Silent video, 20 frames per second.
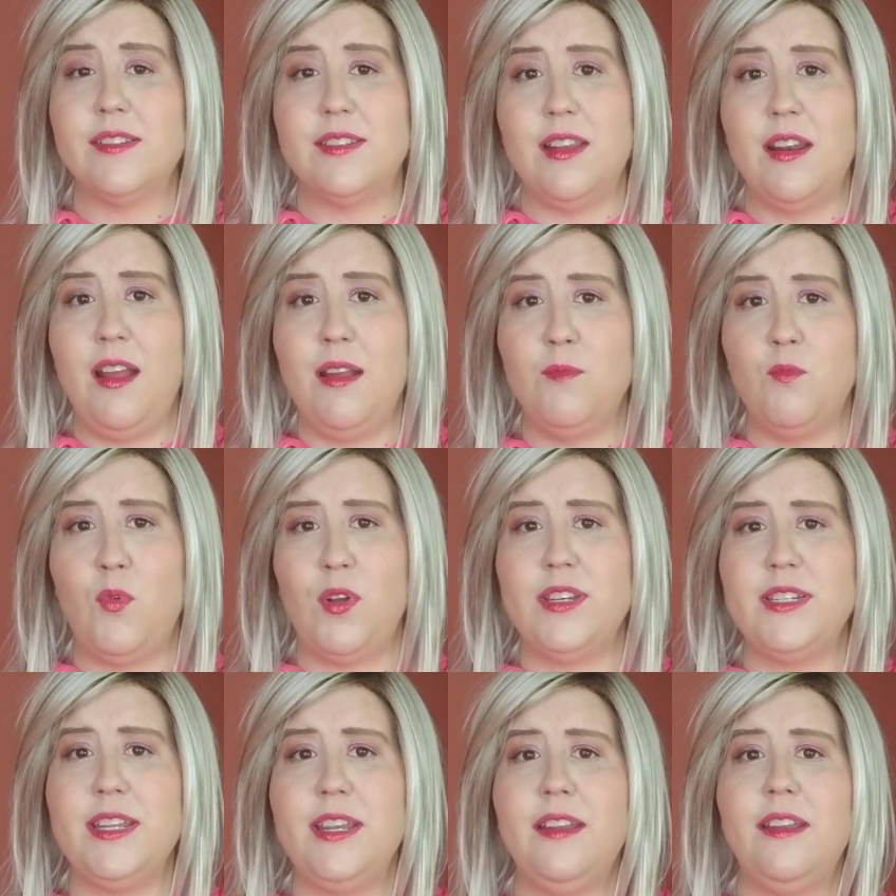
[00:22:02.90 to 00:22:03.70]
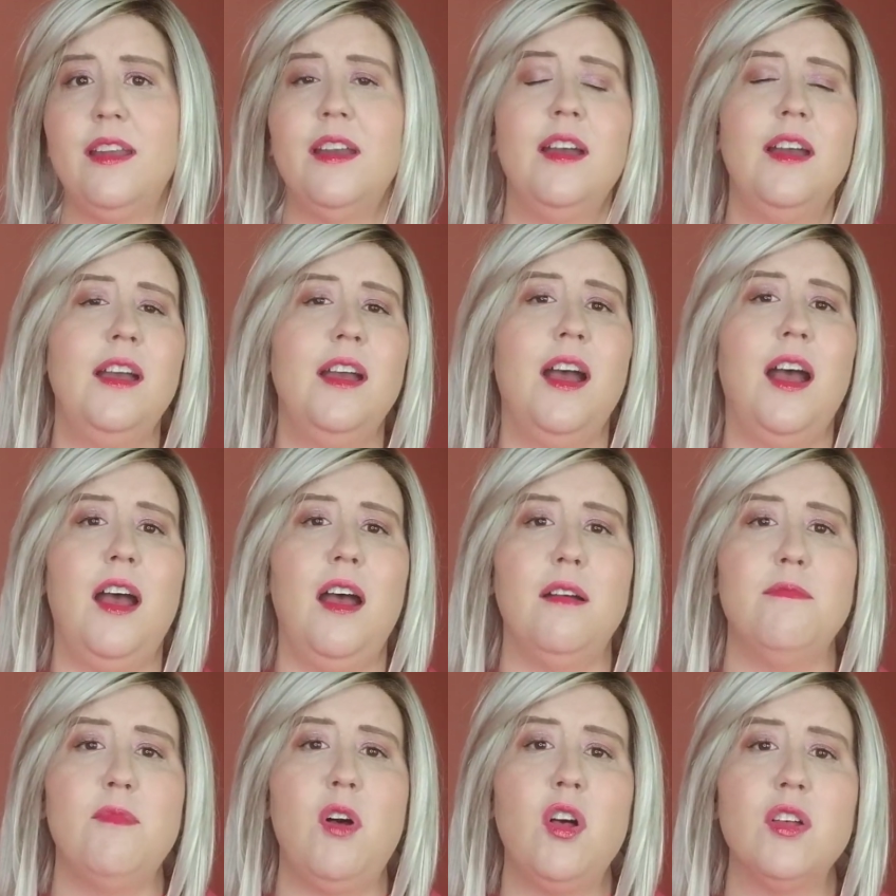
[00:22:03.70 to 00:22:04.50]
that I'm wanting.
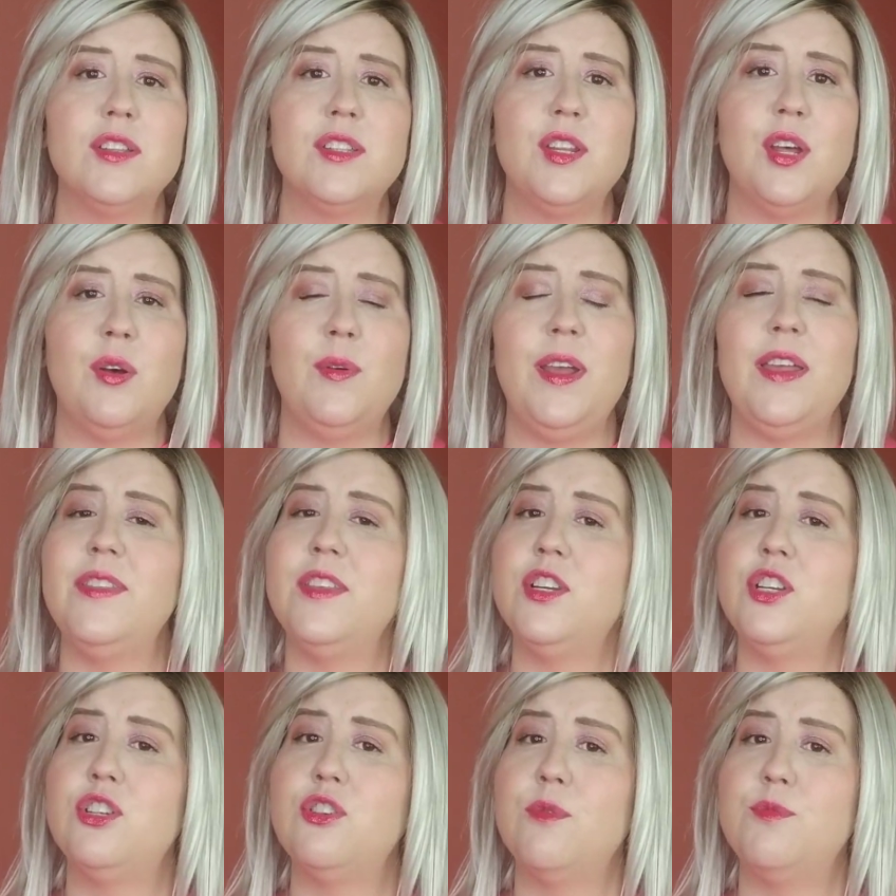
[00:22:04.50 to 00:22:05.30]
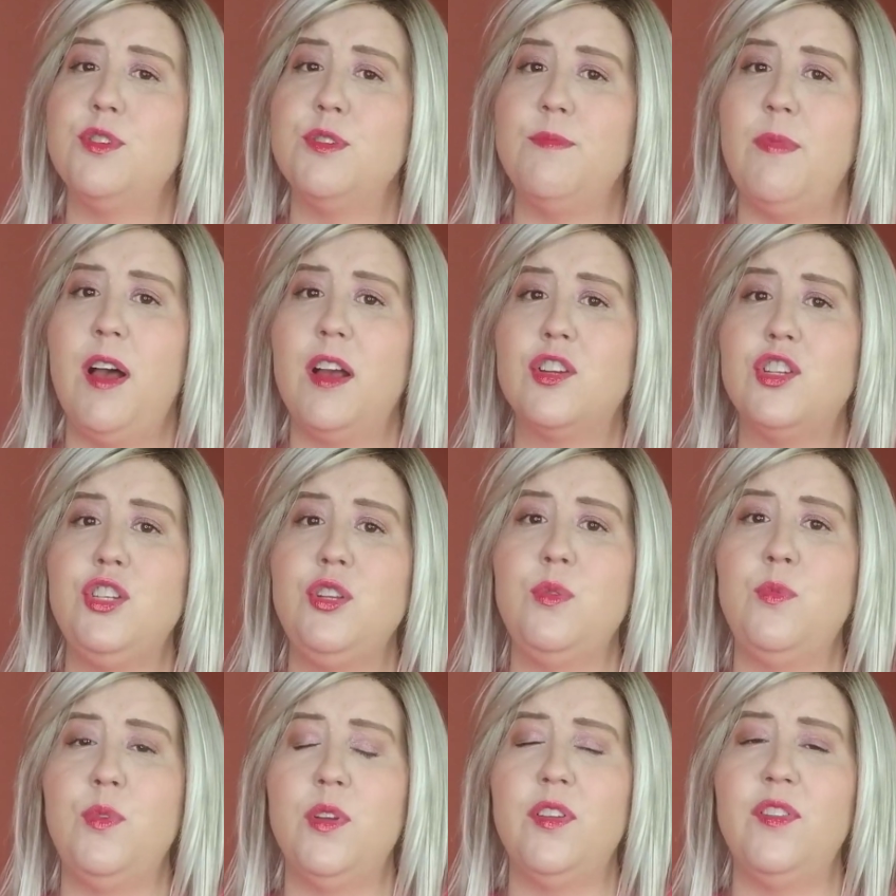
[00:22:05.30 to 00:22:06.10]
Also in the description box,
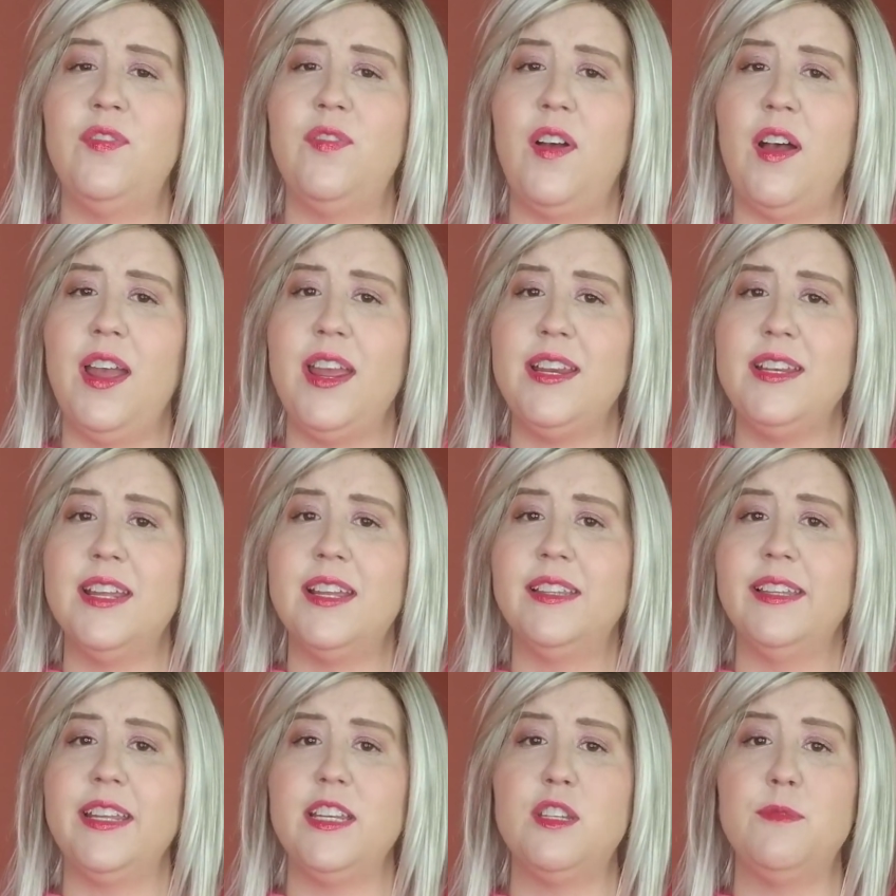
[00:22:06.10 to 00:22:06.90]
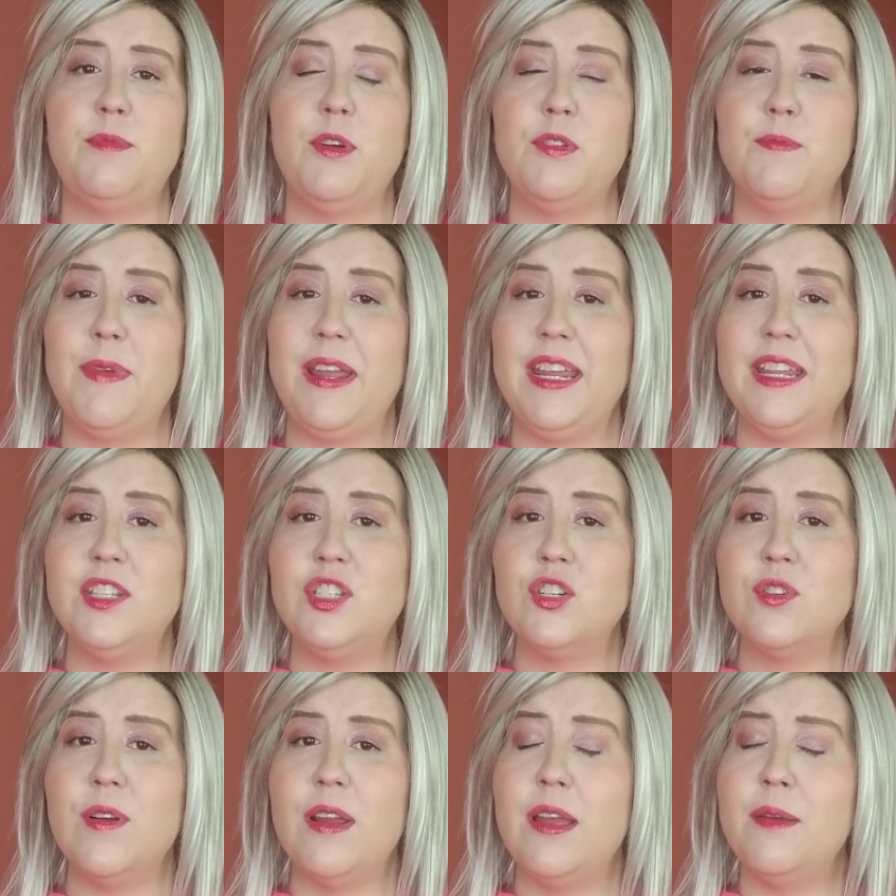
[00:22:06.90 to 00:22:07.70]
you will find a link to both my
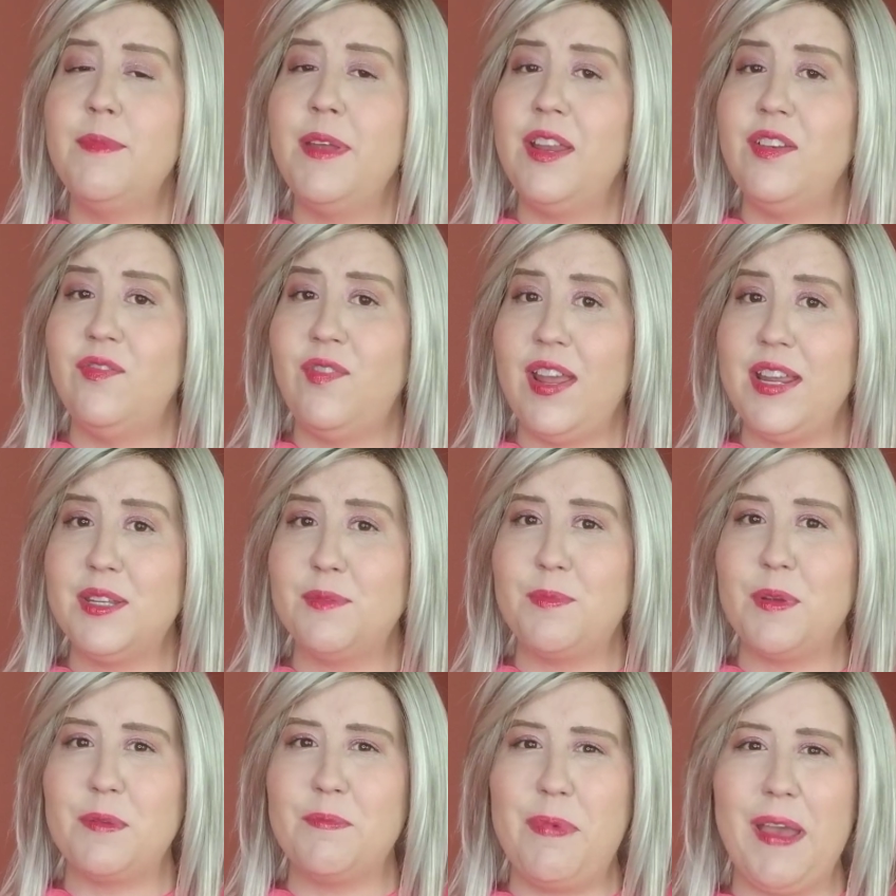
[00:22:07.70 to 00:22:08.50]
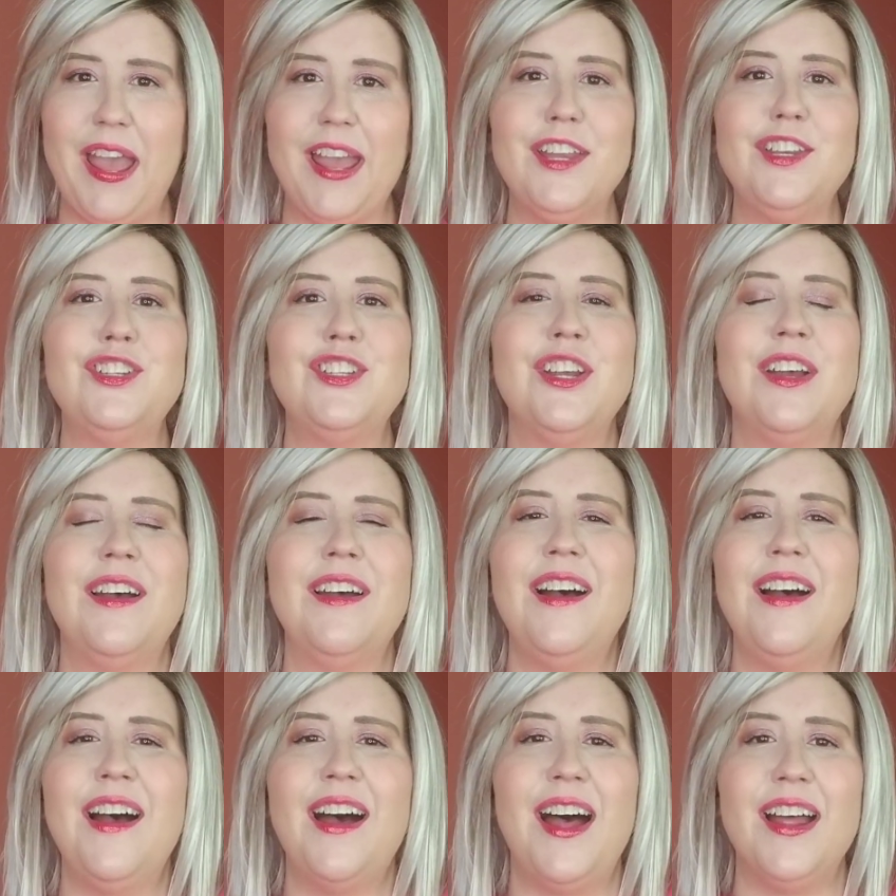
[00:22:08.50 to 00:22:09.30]
Instagram and Facebook page.
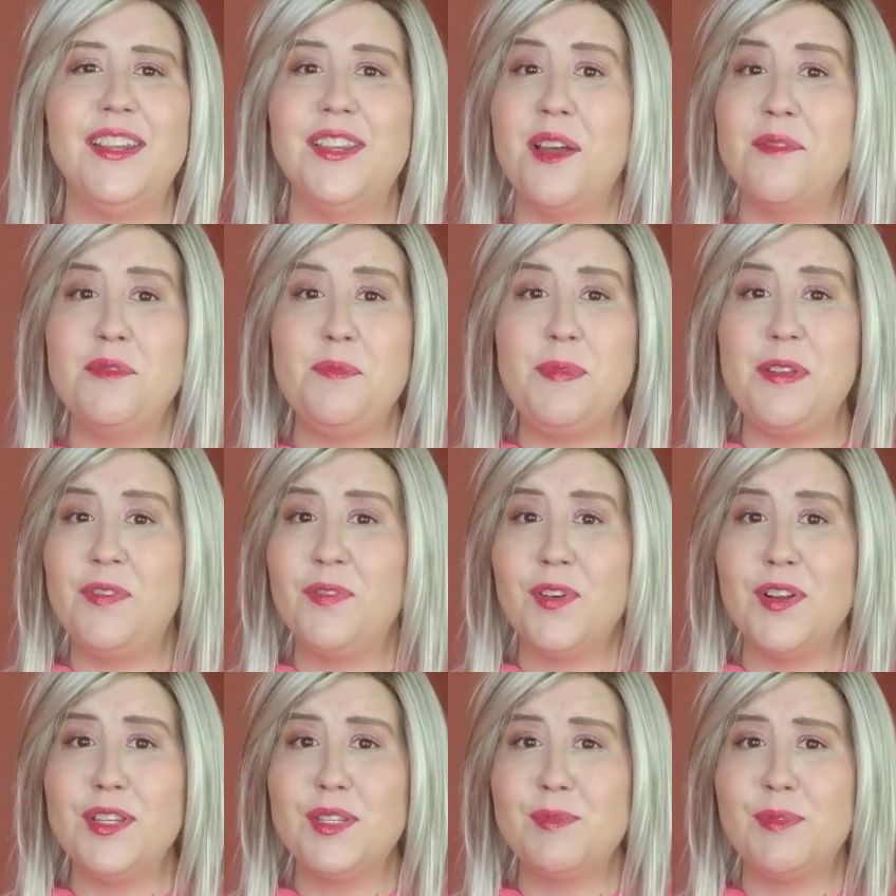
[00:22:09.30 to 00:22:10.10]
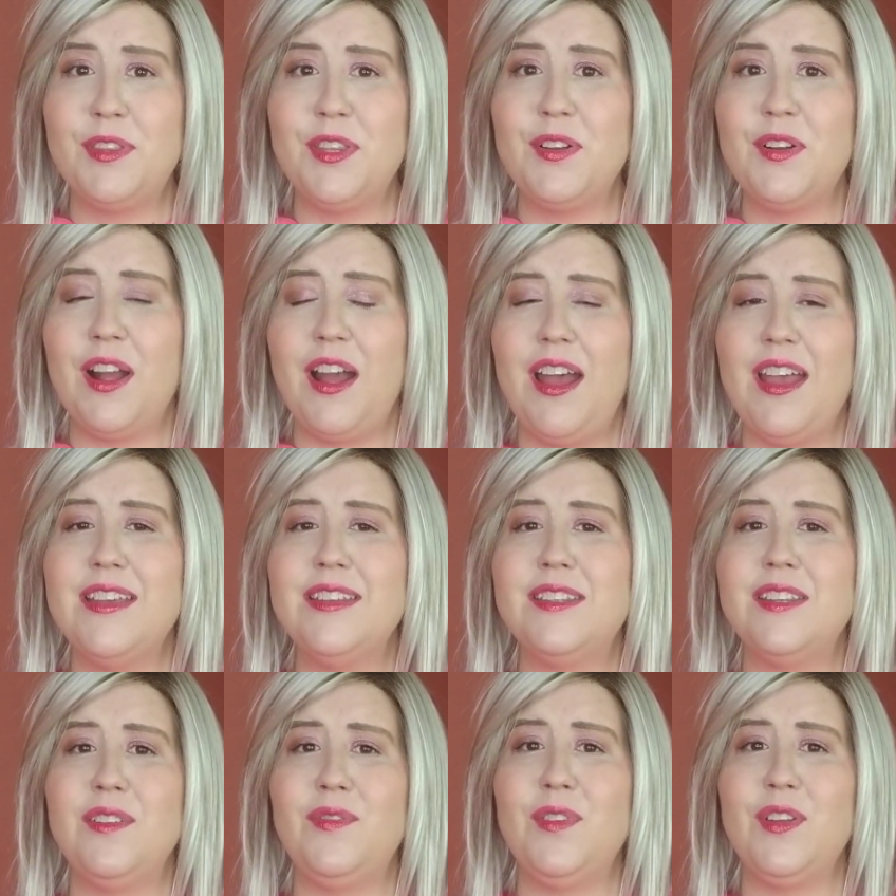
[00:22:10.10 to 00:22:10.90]
I'd love to be friends with you
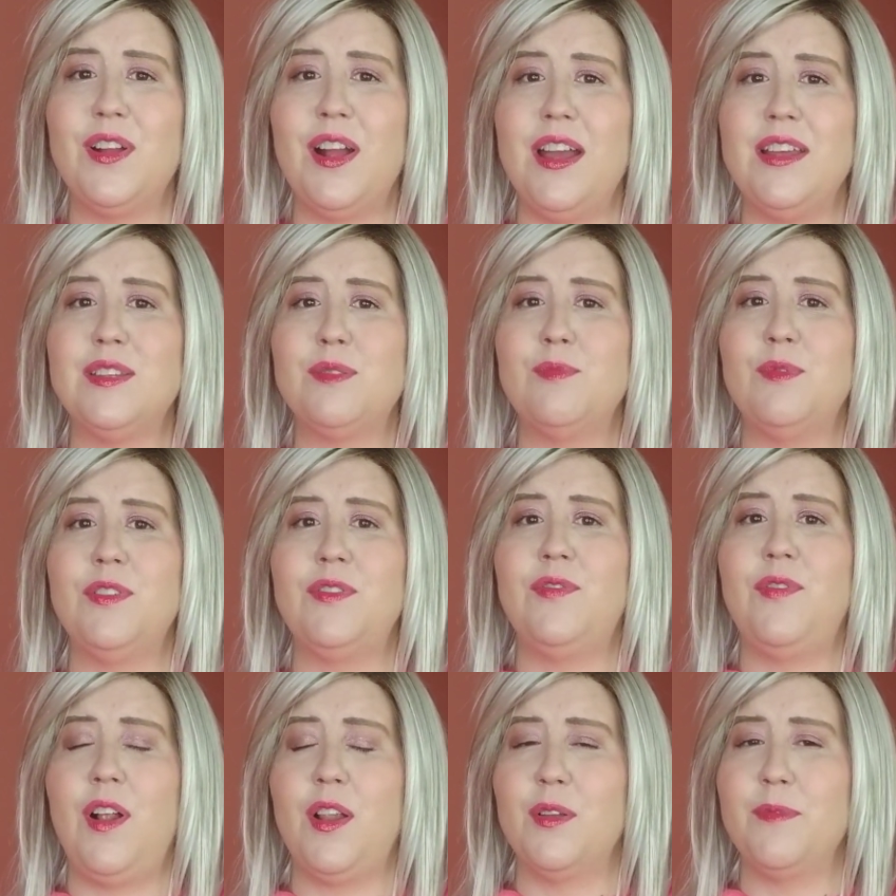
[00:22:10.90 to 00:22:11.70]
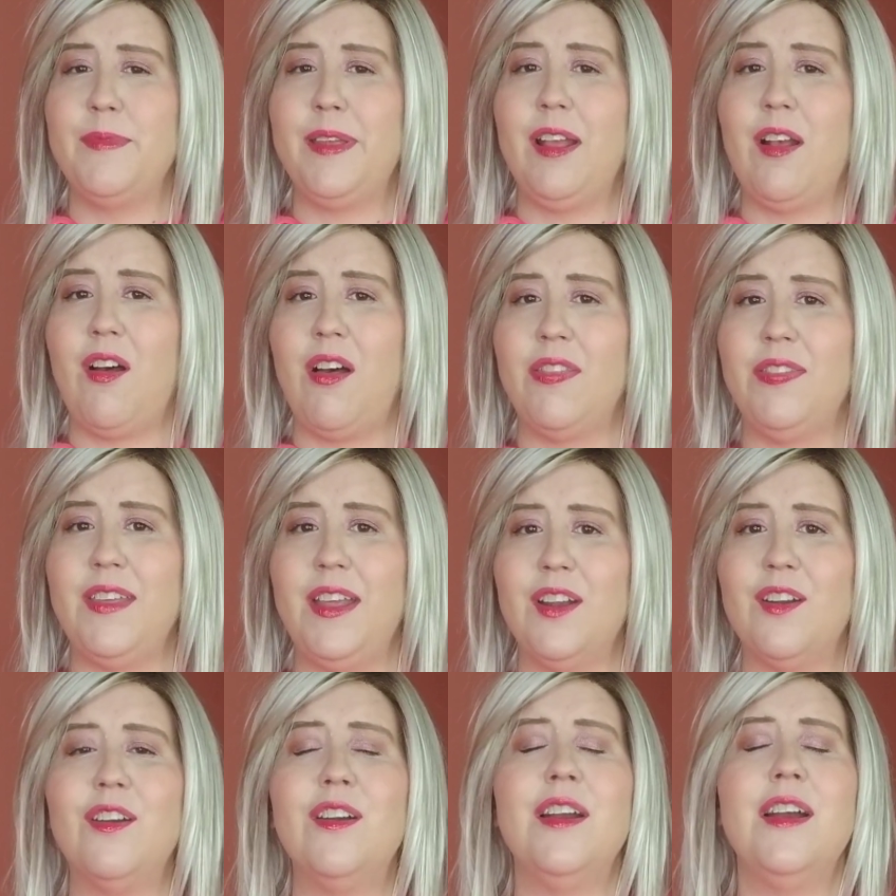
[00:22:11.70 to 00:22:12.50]
guys if you guys would follow me on
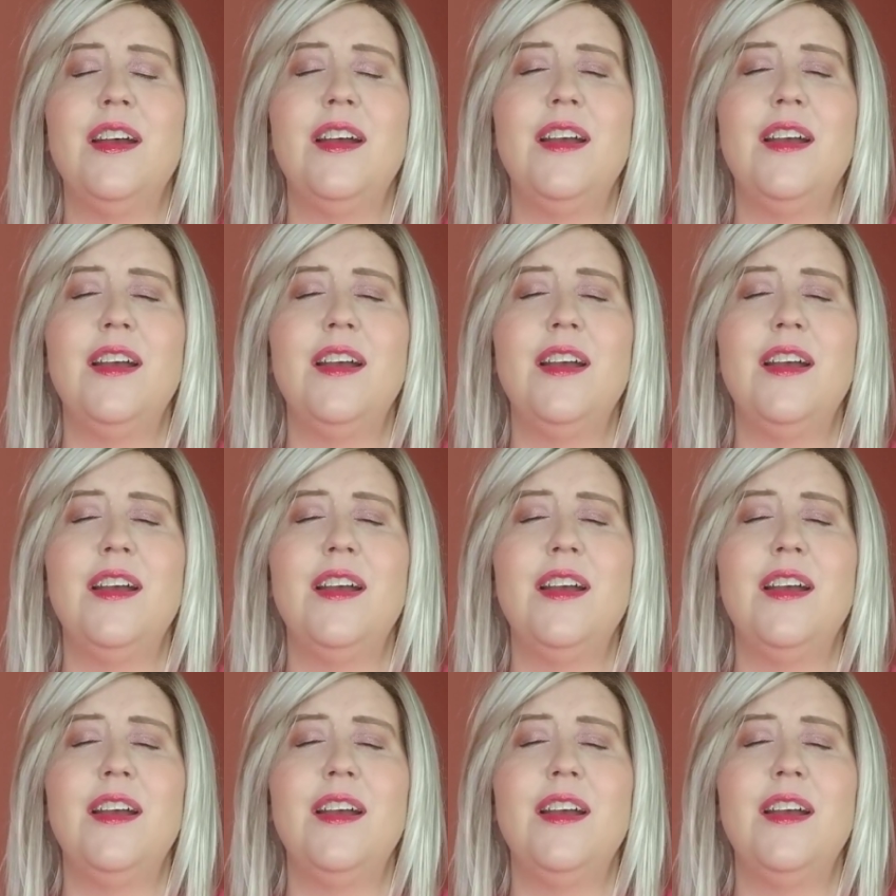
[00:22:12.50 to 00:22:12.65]
there.